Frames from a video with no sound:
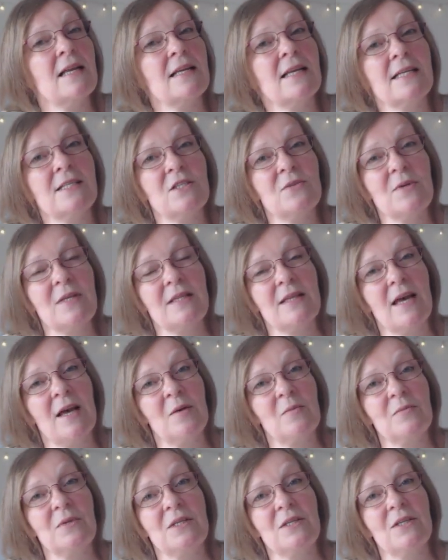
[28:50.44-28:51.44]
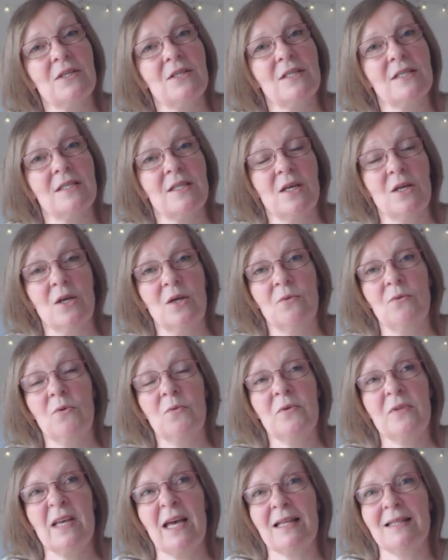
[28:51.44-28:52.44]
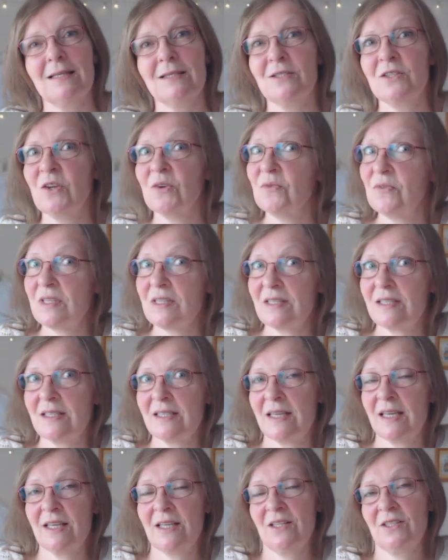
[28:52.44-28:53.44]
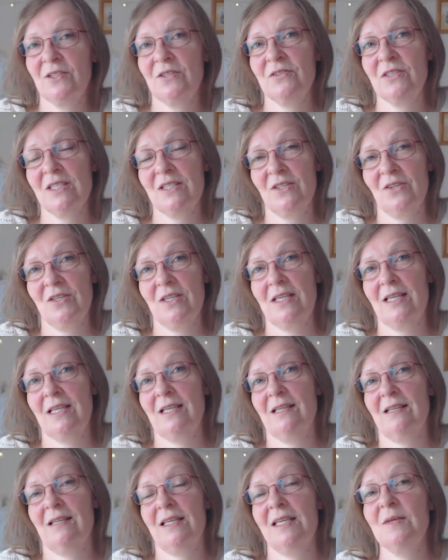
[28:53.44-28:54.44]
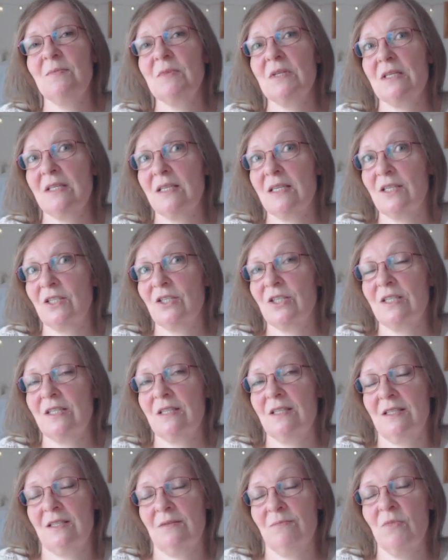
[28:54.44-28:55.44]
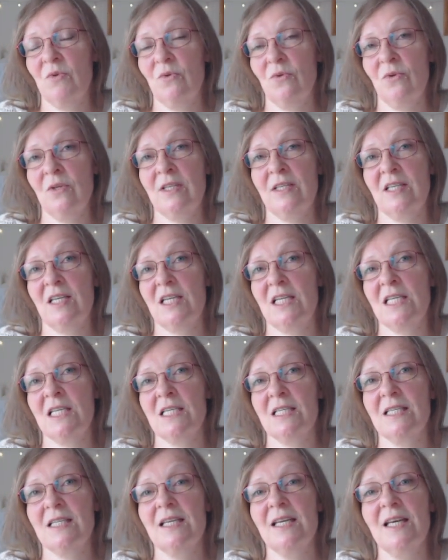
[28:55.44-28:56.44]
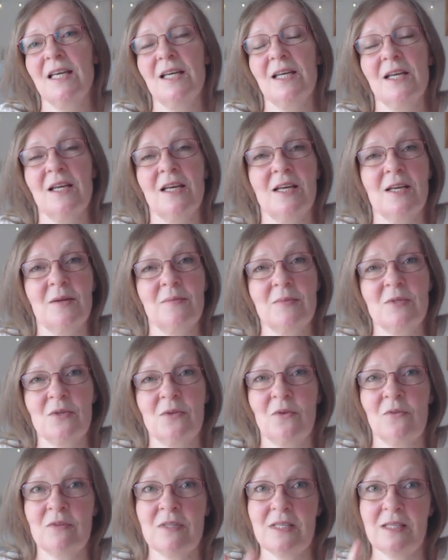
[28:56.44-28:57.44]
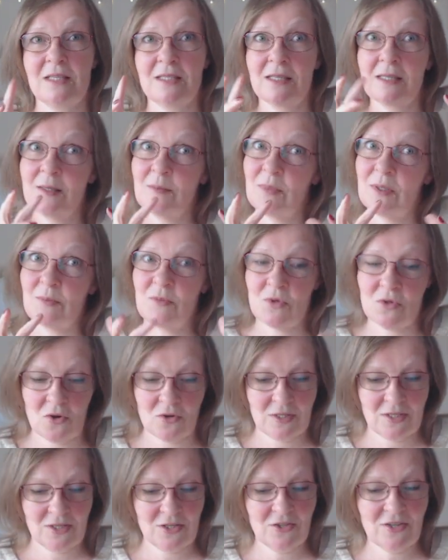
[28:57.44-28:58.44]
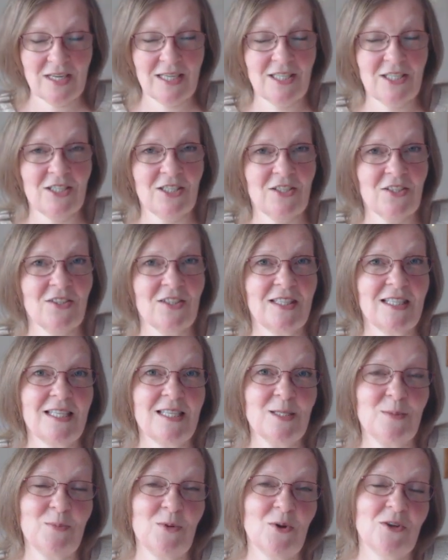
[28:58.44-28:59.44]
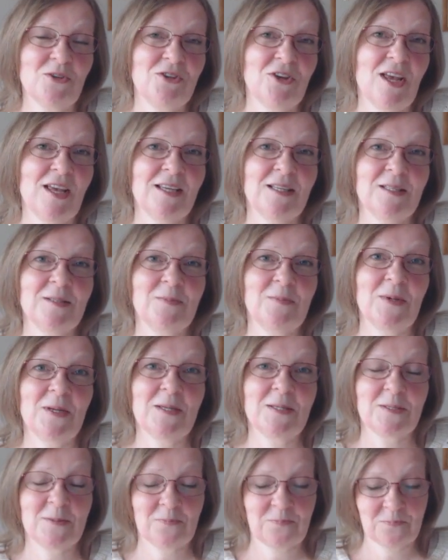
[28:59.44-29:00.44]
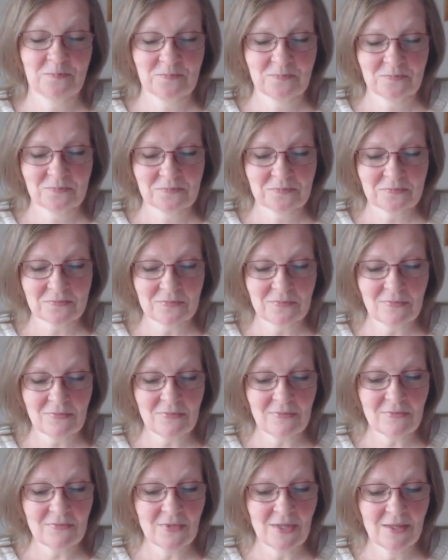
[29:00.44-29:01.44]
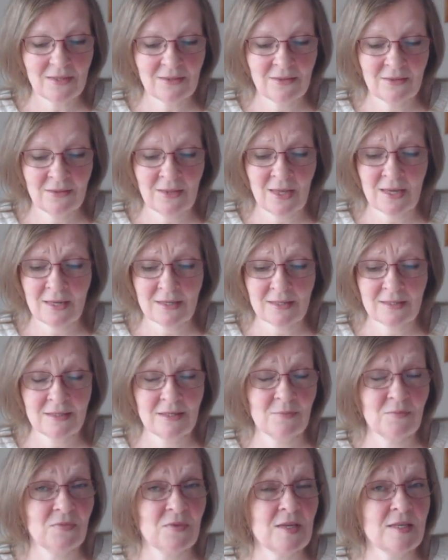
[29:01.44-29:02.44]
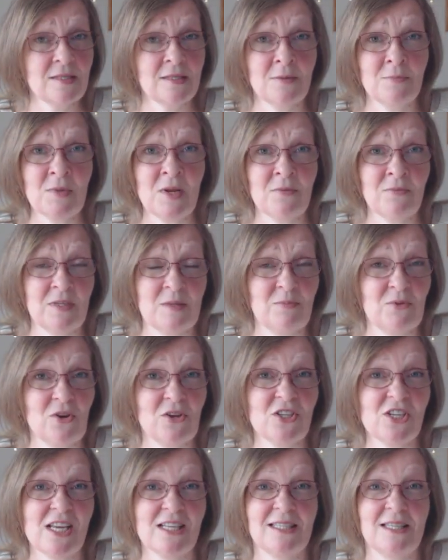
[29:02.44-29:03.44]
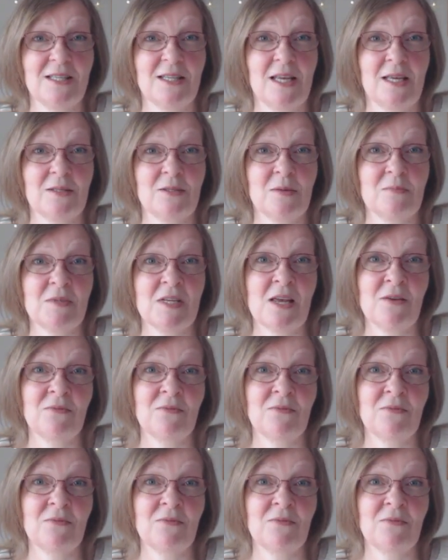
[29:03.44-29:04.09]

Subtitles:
like doing that because, well, with that there's no real skill. You've just got to keep your stitches small and neat. So obviously there's a little bit more concentration on these projects, but there's some lovely projects in there, so I'm